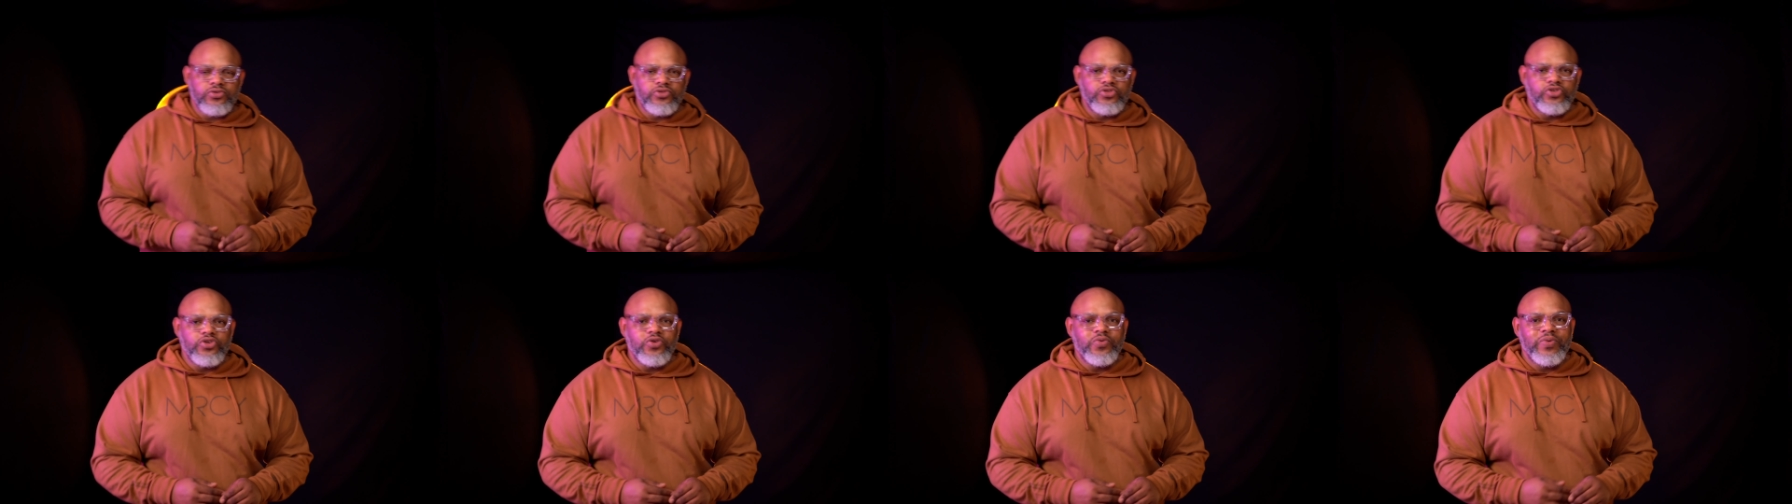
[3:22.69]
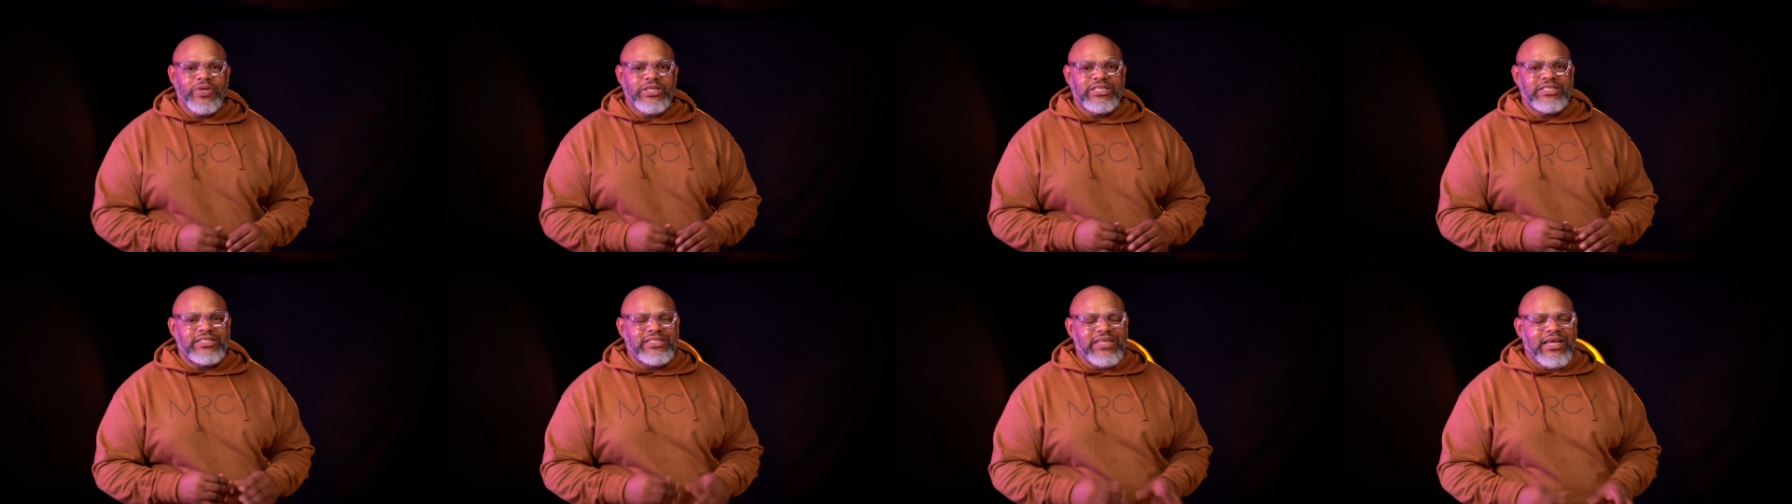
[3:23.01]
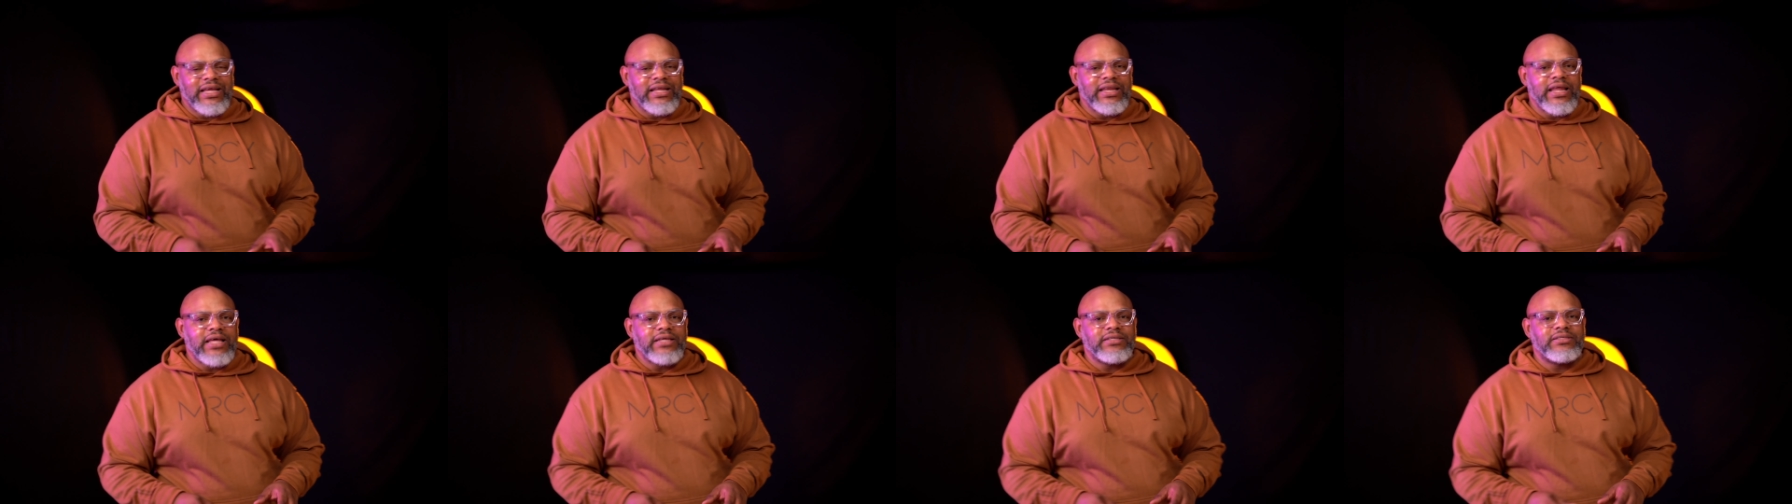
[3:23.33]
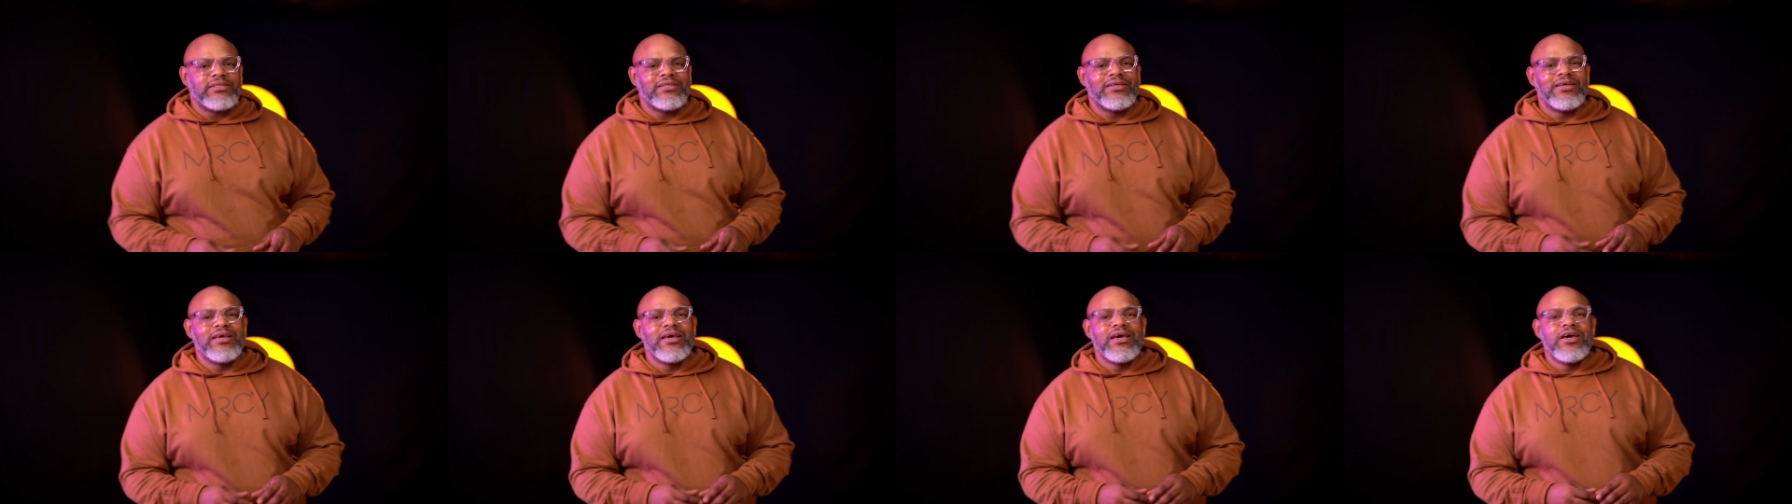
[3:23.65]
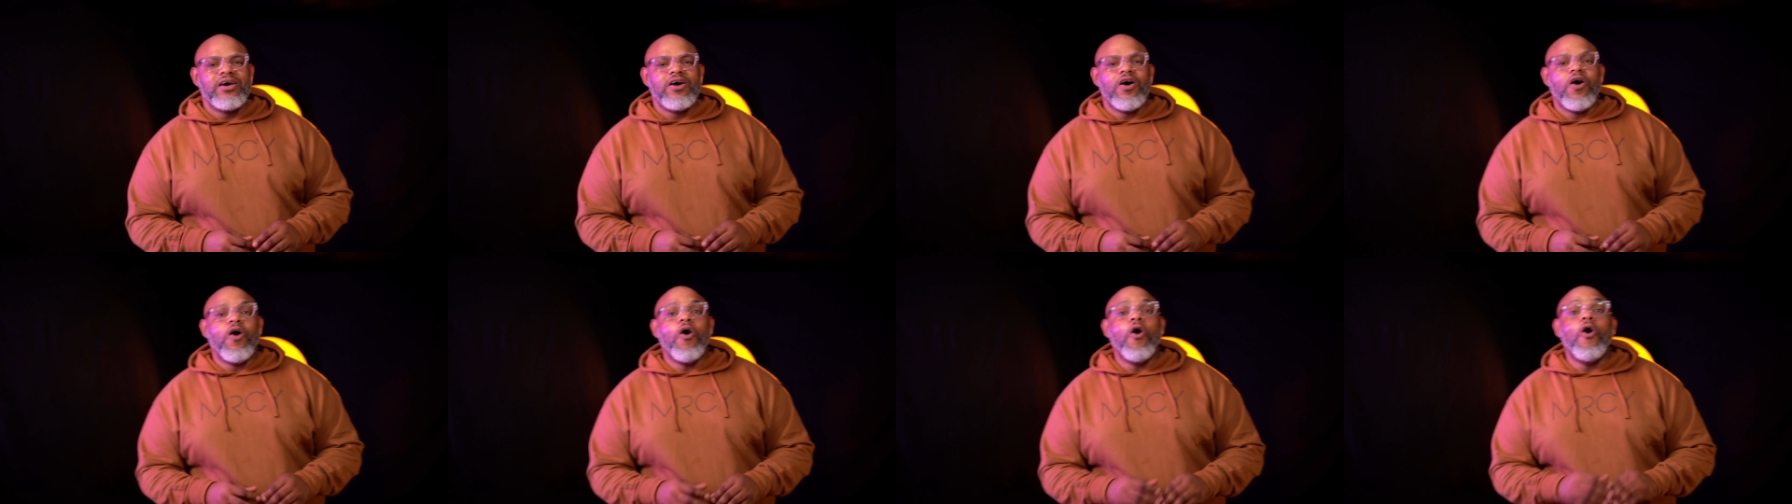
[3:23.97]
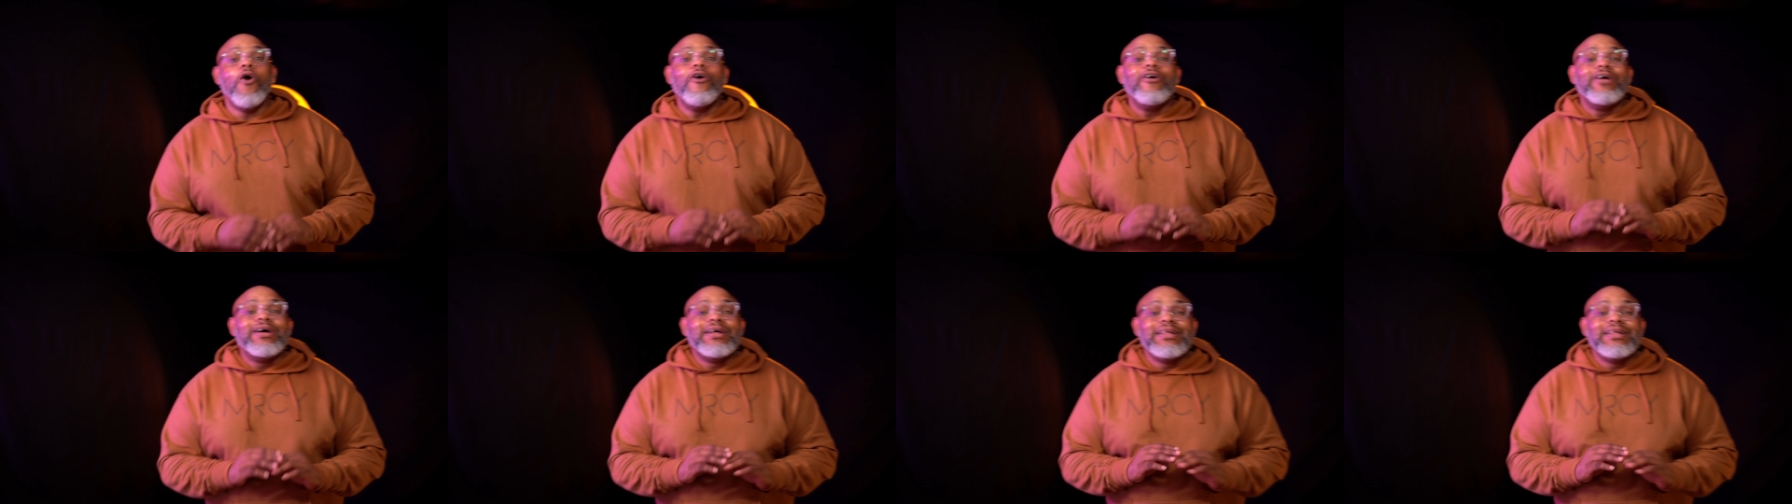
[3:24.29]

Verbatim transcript: do with sickness or